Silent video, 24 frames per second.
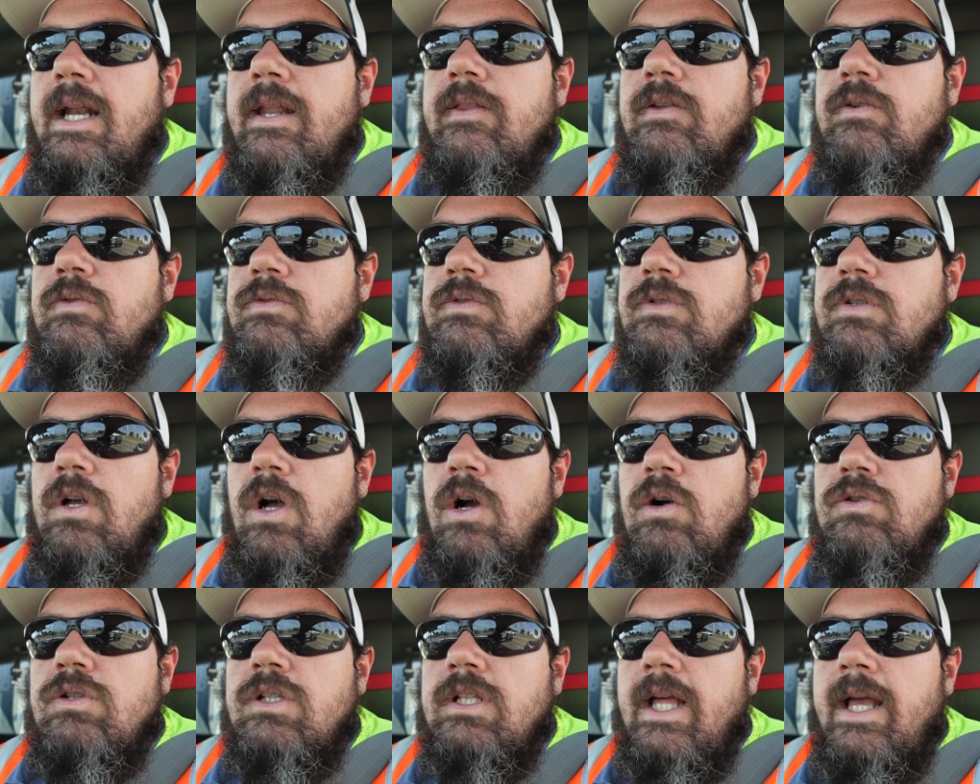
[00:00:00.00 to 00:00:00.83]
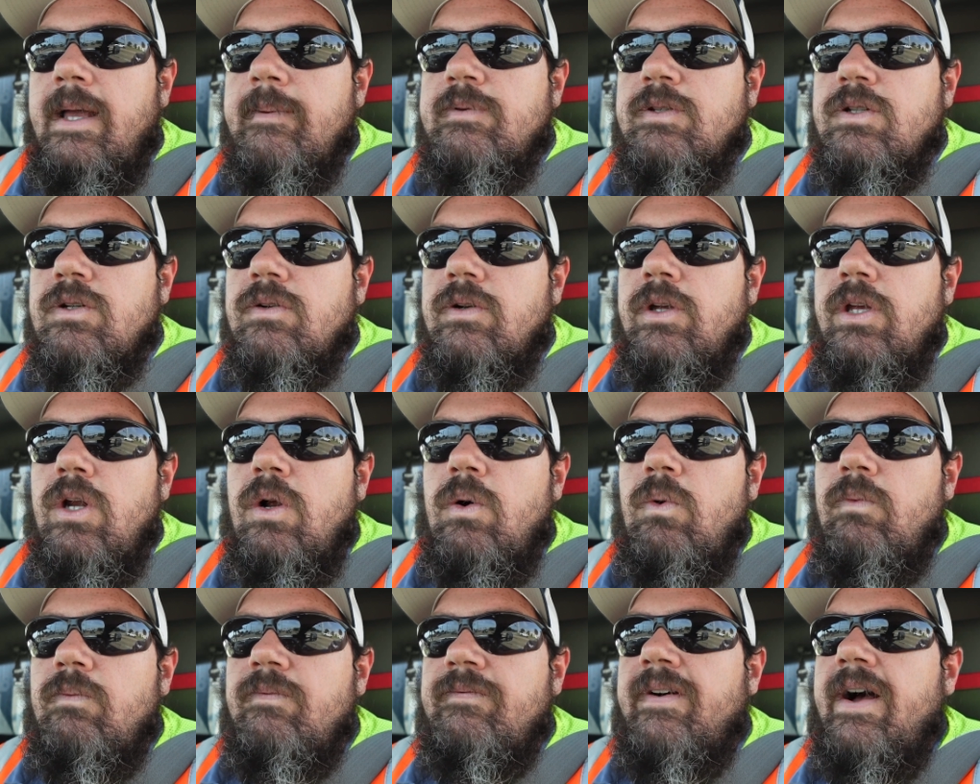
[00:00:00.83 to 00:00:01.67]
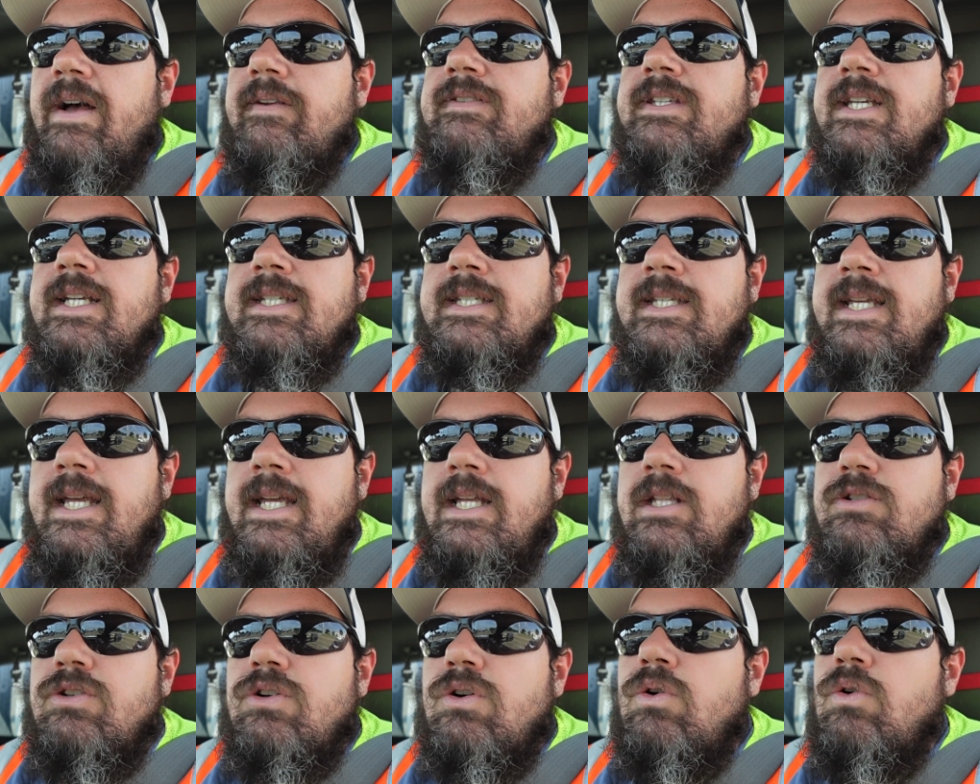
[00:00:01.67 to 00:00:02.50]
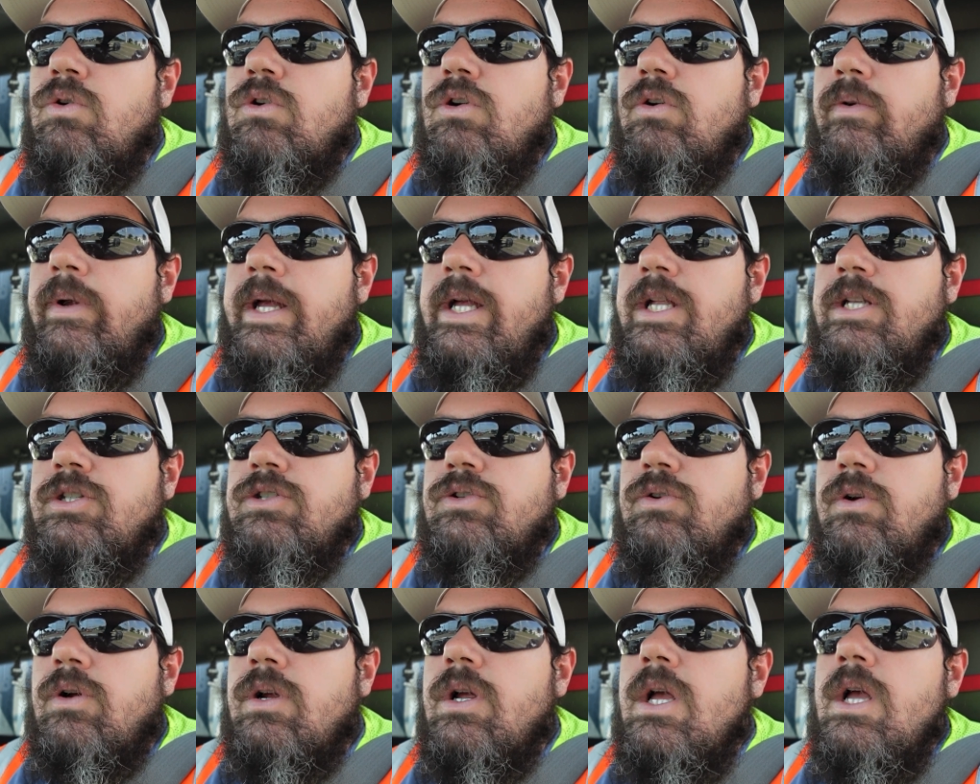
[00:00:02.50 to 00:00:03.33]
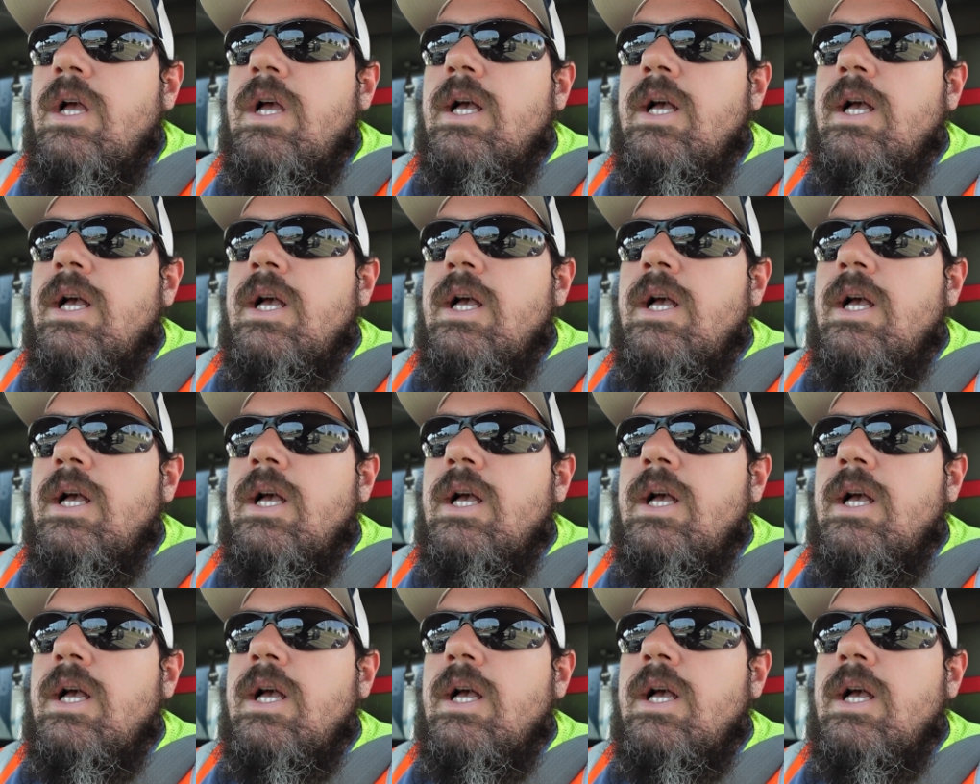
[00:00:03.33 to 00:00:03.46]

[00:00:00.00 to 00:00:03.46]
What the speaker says: of those hose clamps are, you know, 5/16 or 1/4 inch, or